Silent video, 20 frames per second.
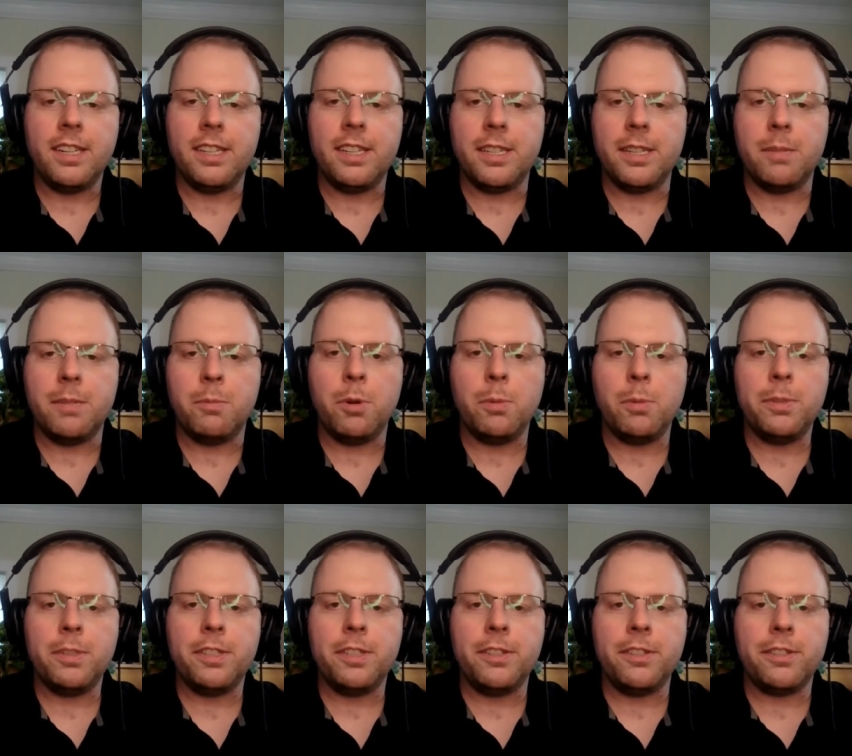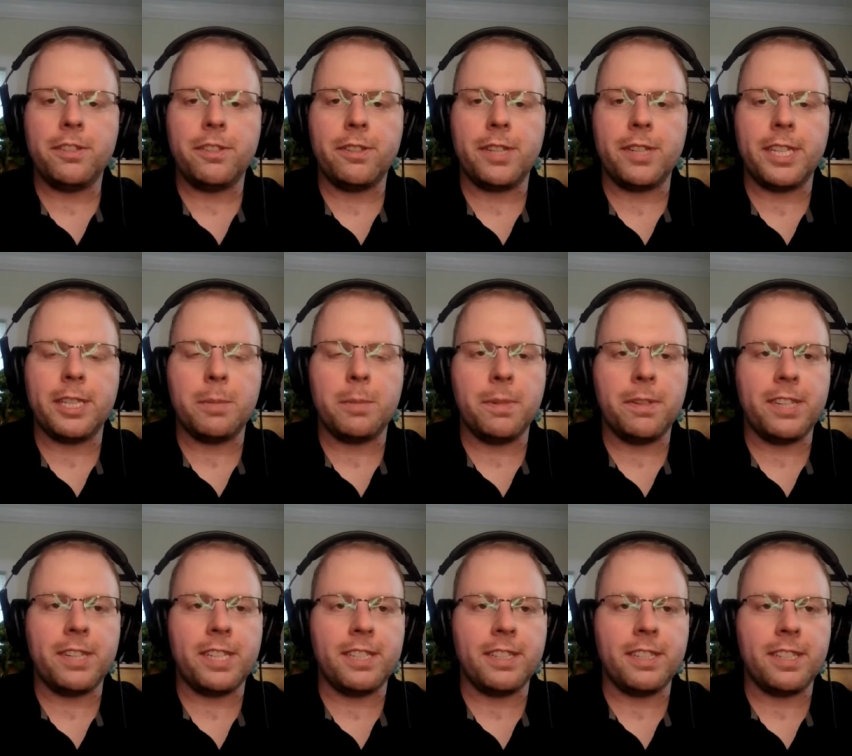What was your
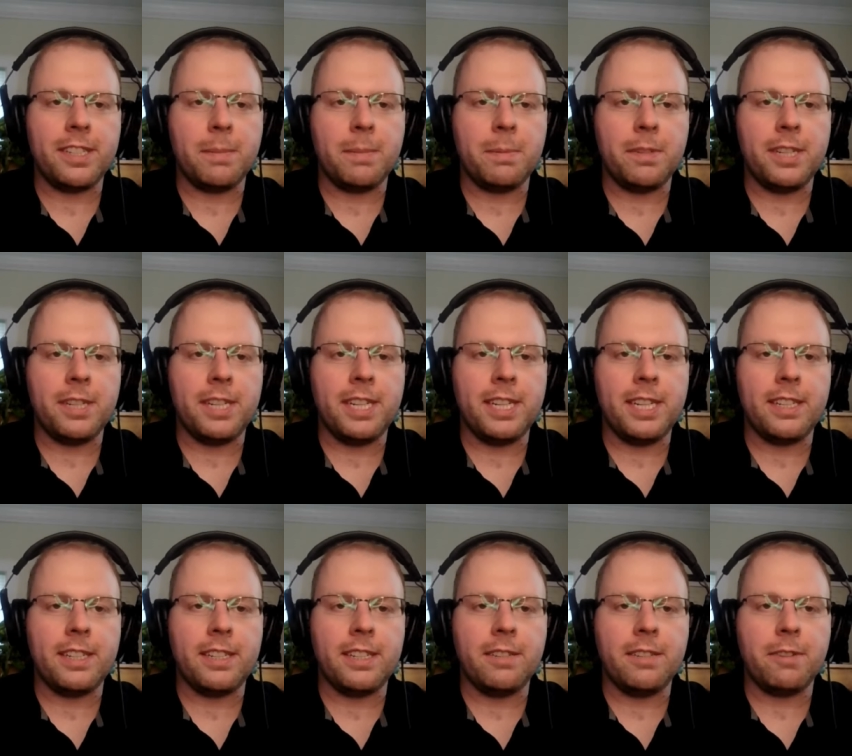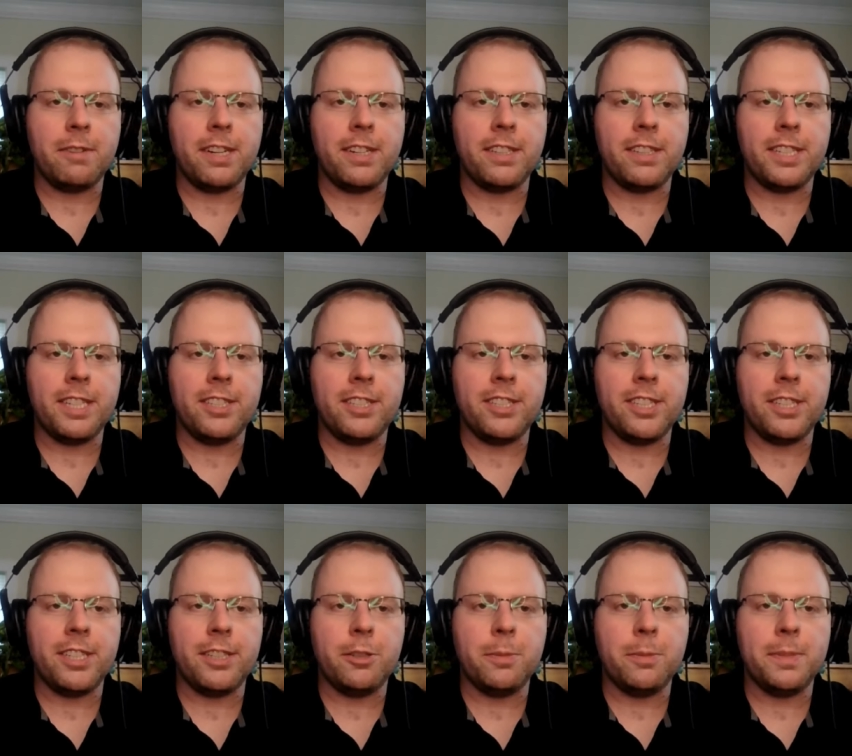experience like playing around St.
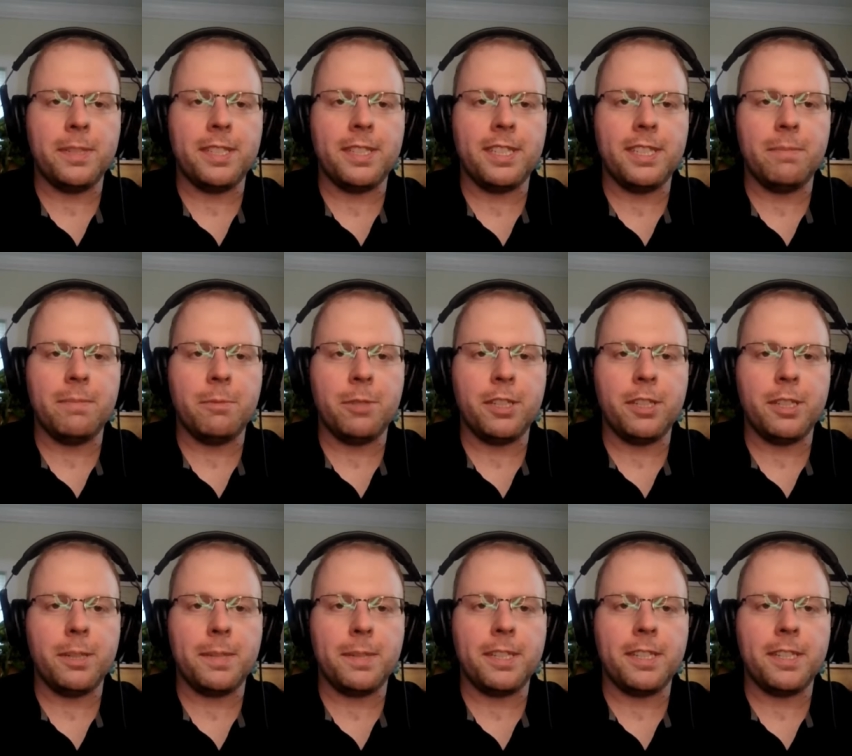John Neumann and with some